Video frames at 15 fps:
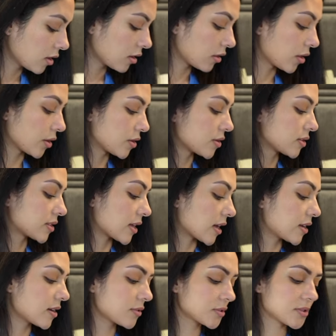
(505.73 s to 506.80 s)
those,
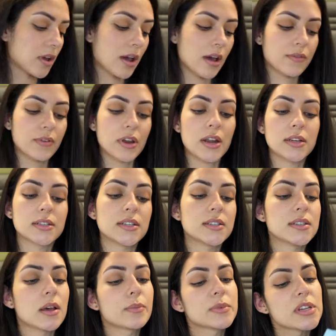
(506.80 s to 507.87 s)
and I also have an
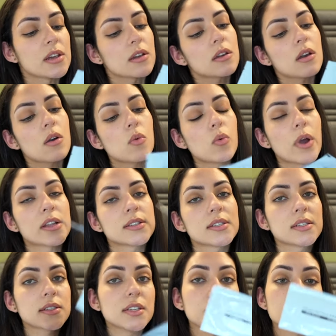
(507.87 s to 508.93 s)
antiseptic wet
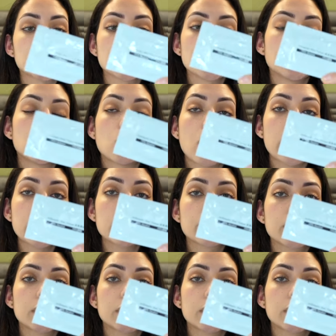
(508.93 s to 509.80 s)
tissue wipe,